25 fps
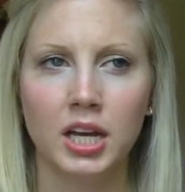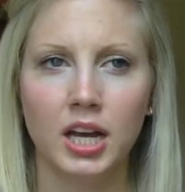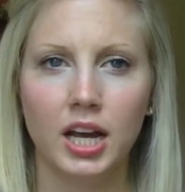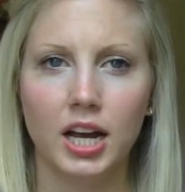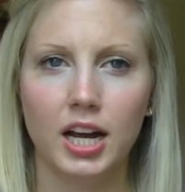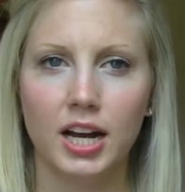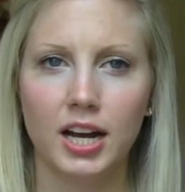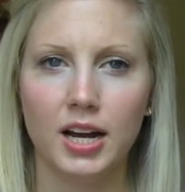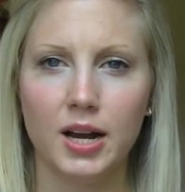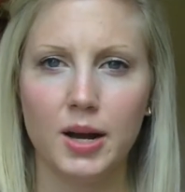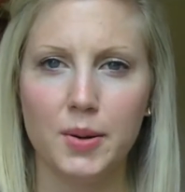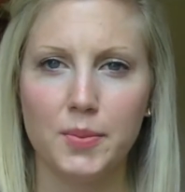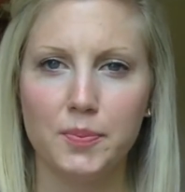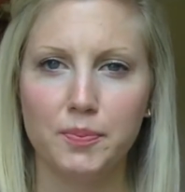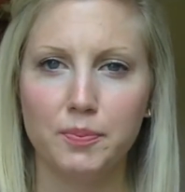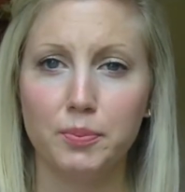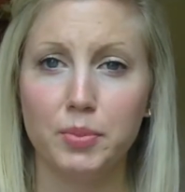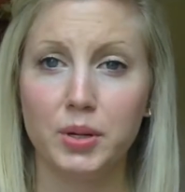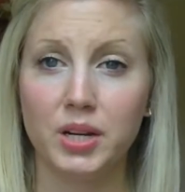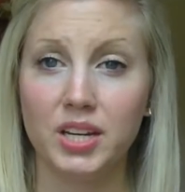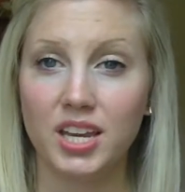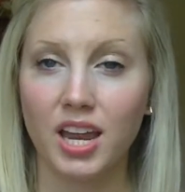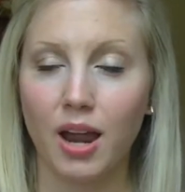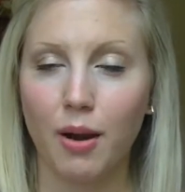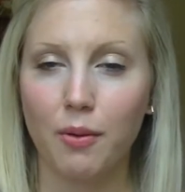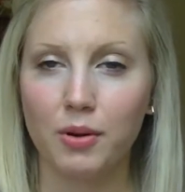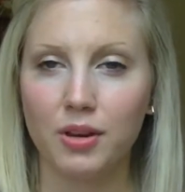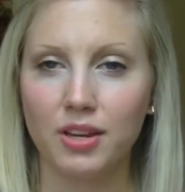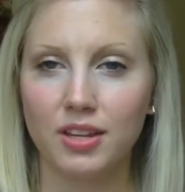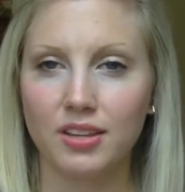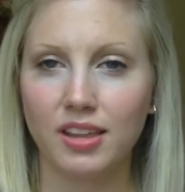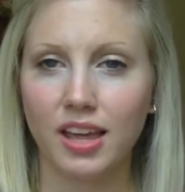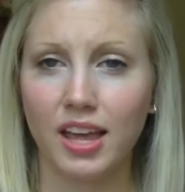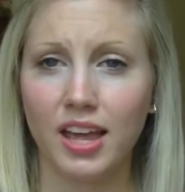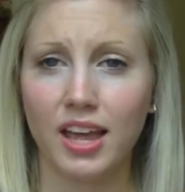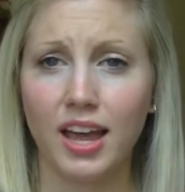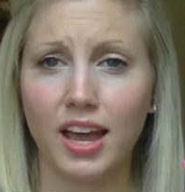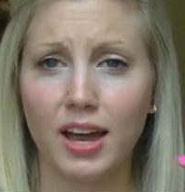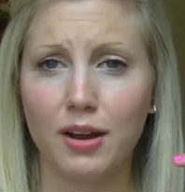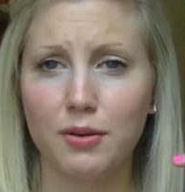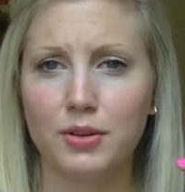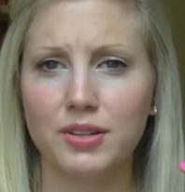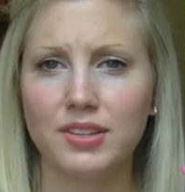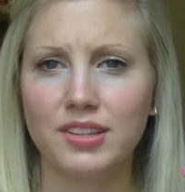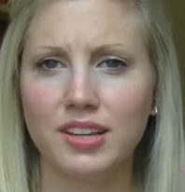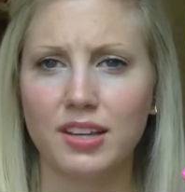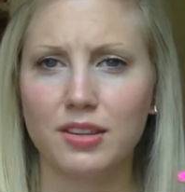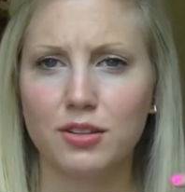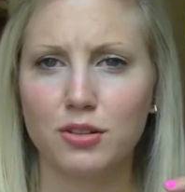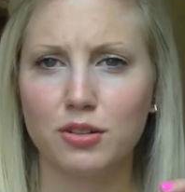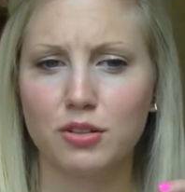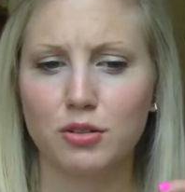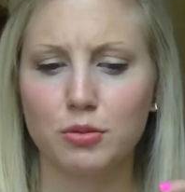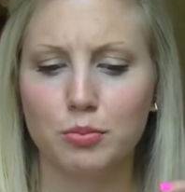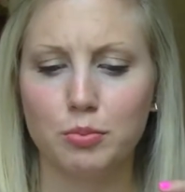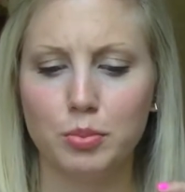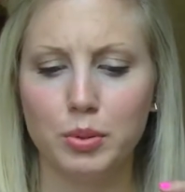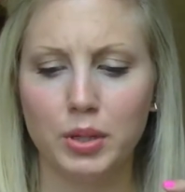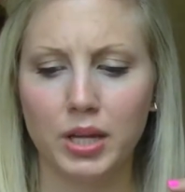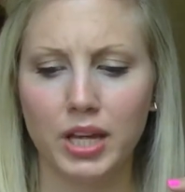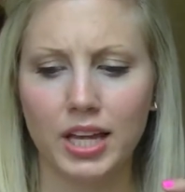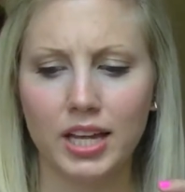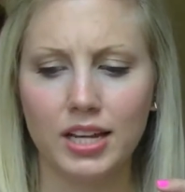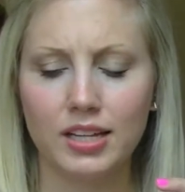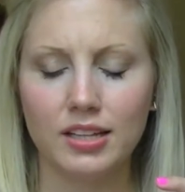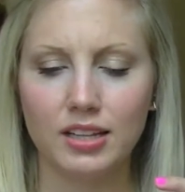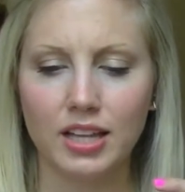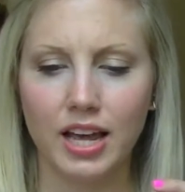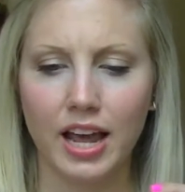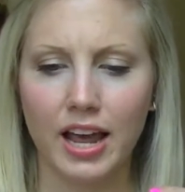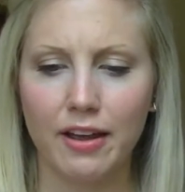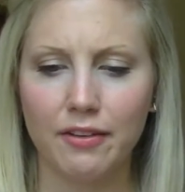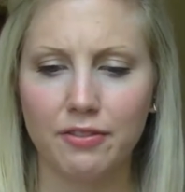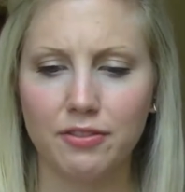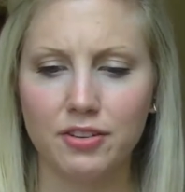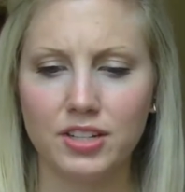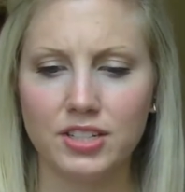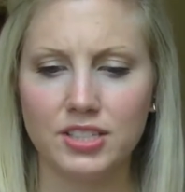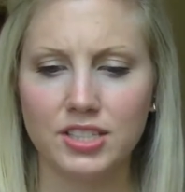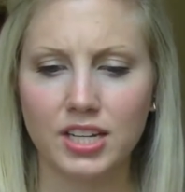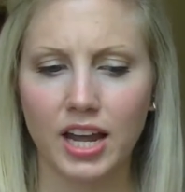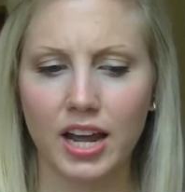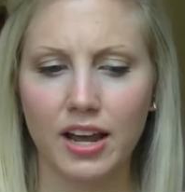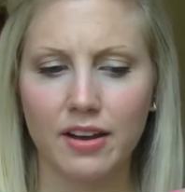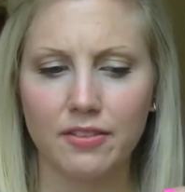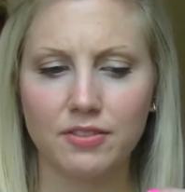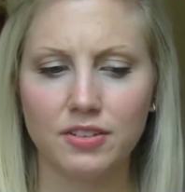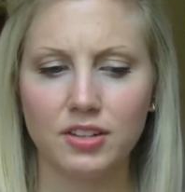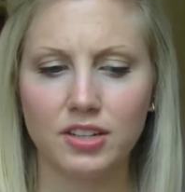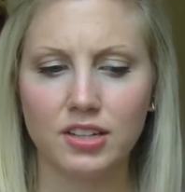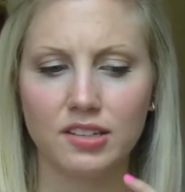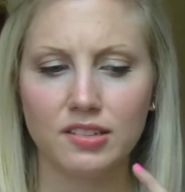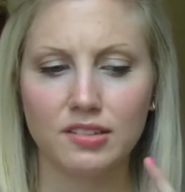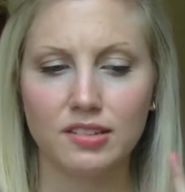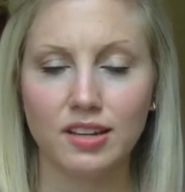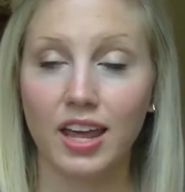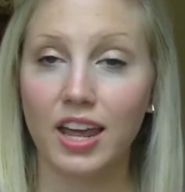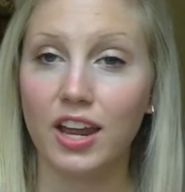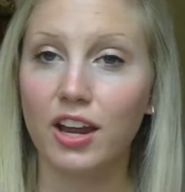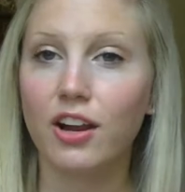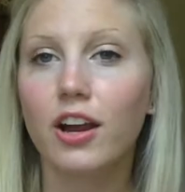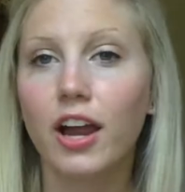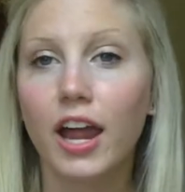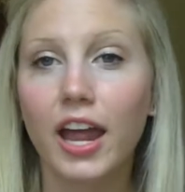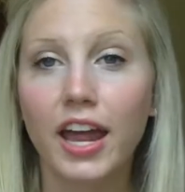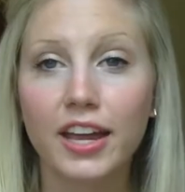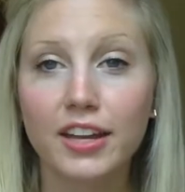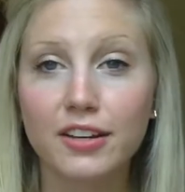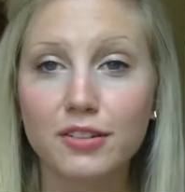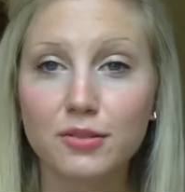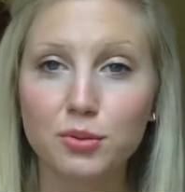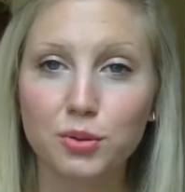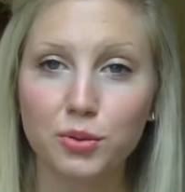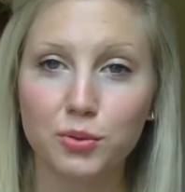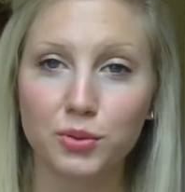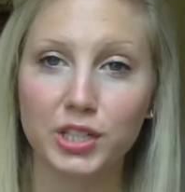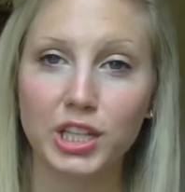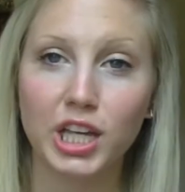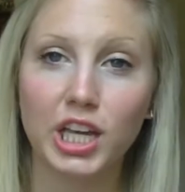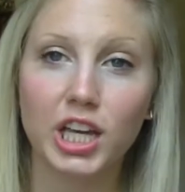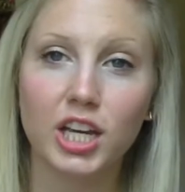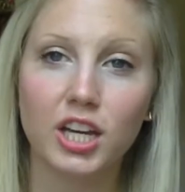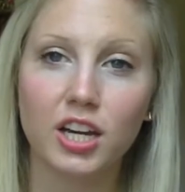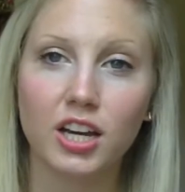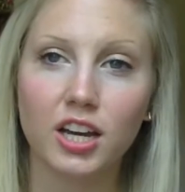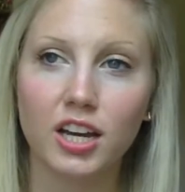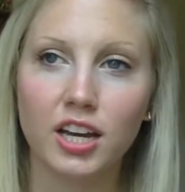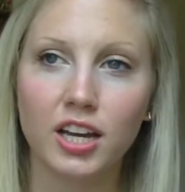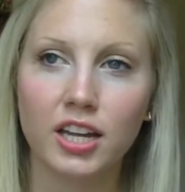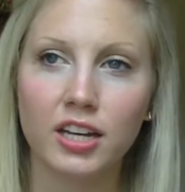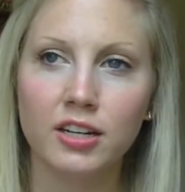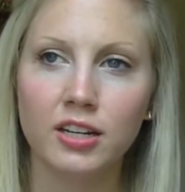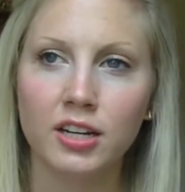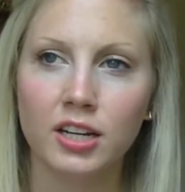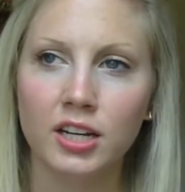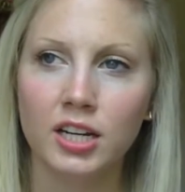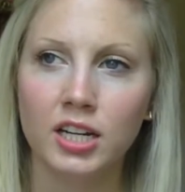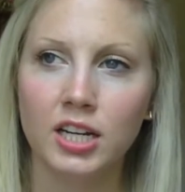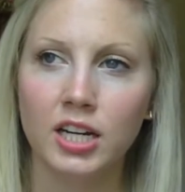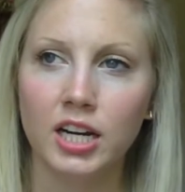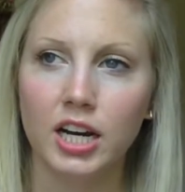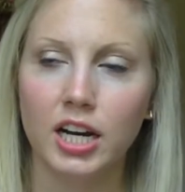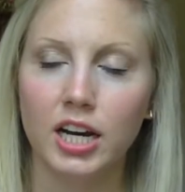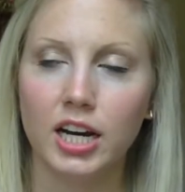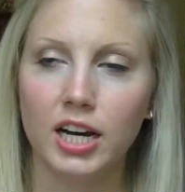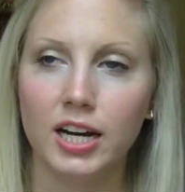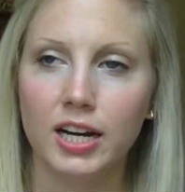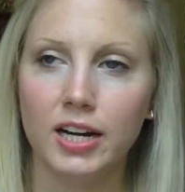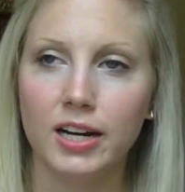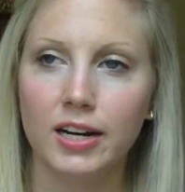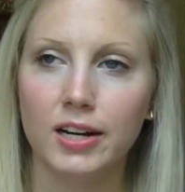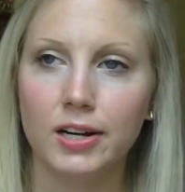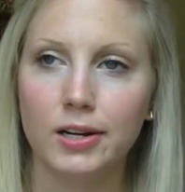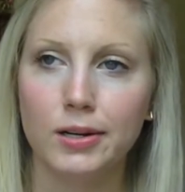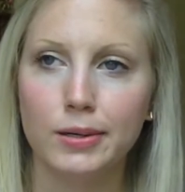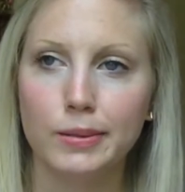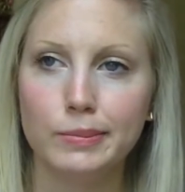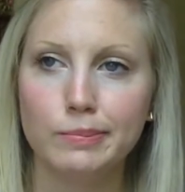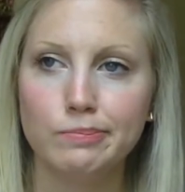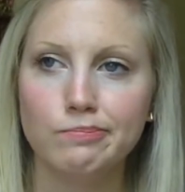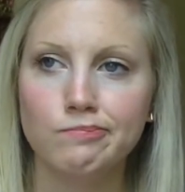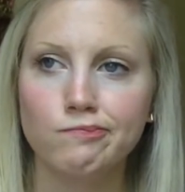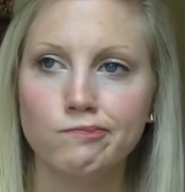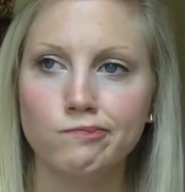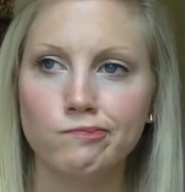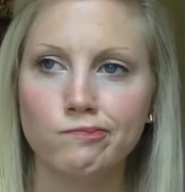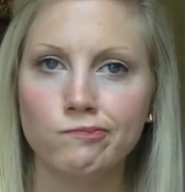But yeah, we always had those big Laffy Taffies. Airheads were really good. But